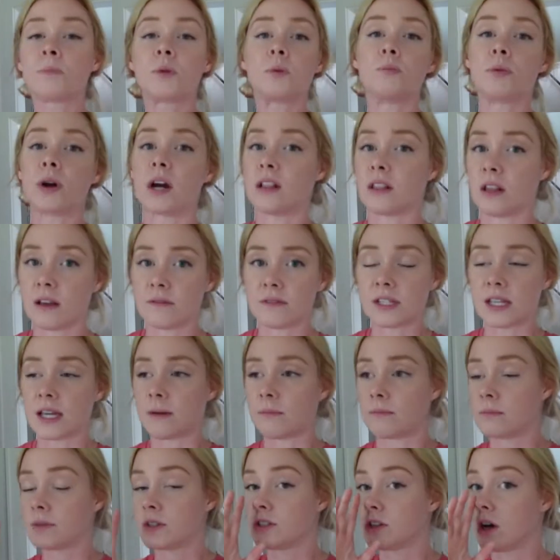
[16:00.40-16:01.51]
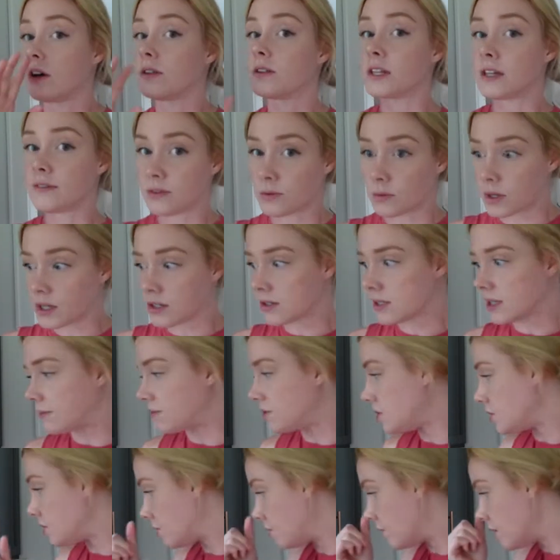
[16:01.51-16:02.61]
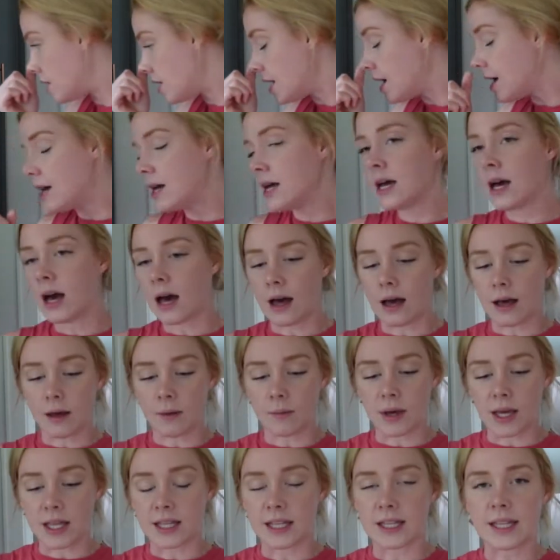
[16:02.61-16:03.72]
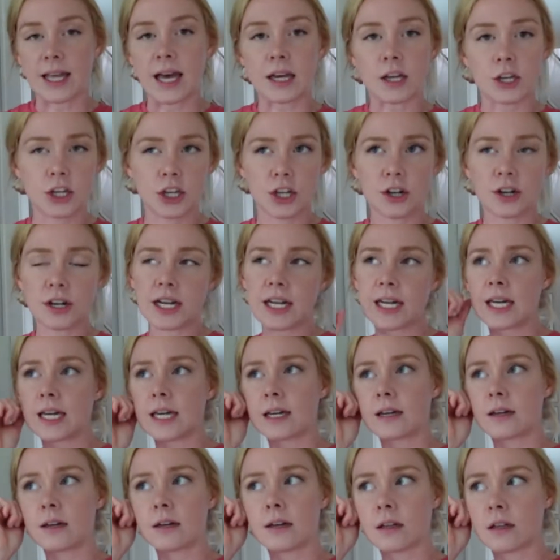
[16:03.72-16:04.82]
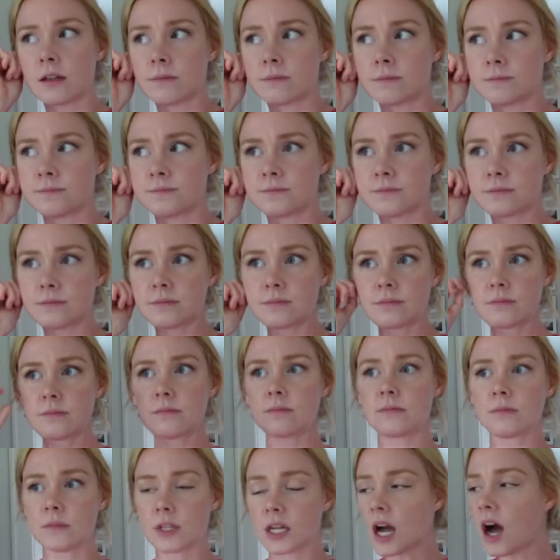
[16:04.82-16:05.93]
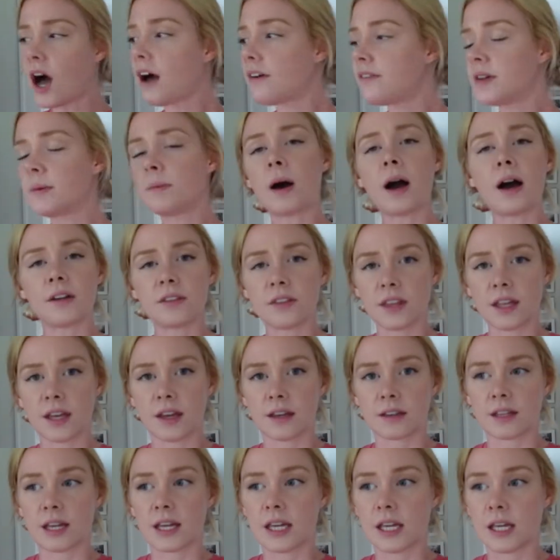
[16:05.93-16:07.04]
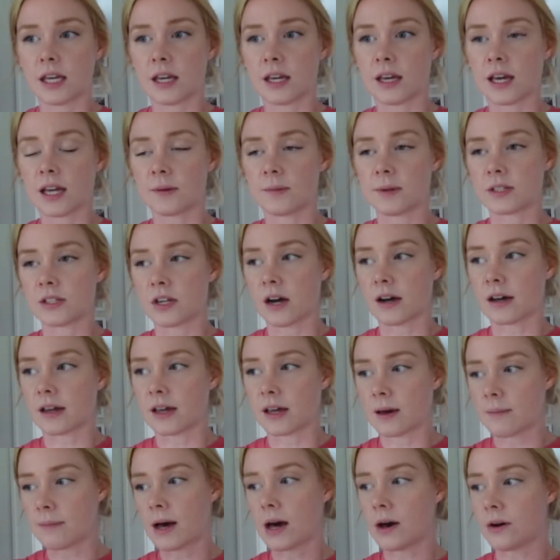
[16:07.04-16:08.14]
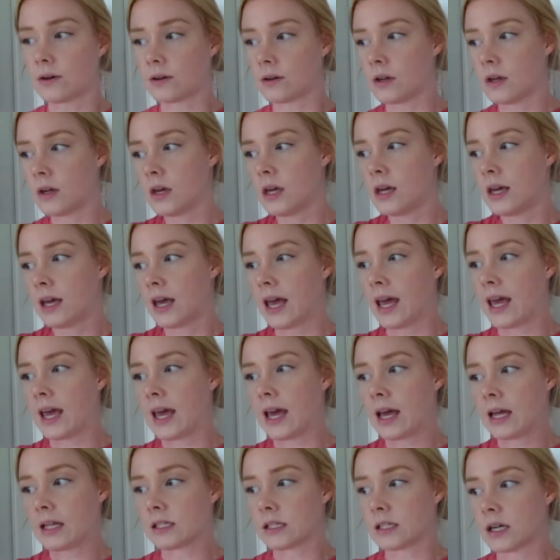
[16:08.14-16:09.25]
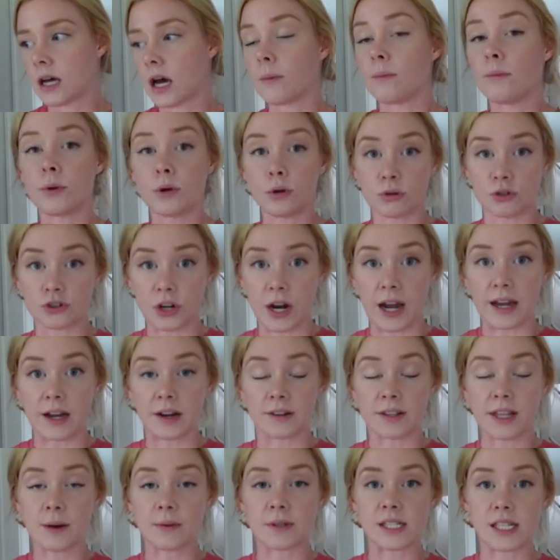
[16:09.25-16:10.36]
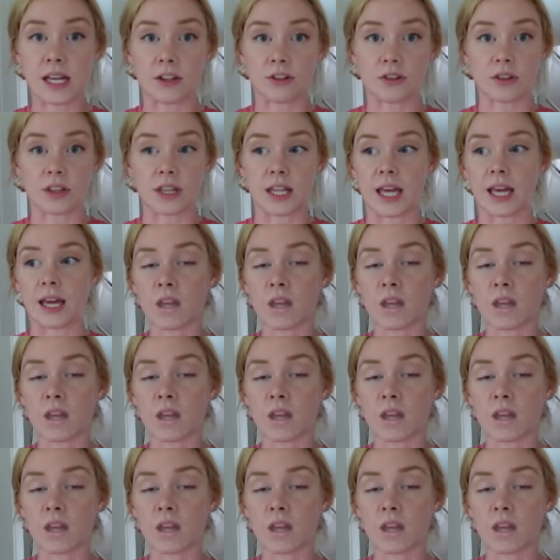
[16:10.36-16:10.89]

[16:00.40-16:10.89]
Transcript: Brett loves them. Dalton even wears them too. And then that Keurig coffee pot thing that he had been talking about, and a boot dryer. That was the other thing.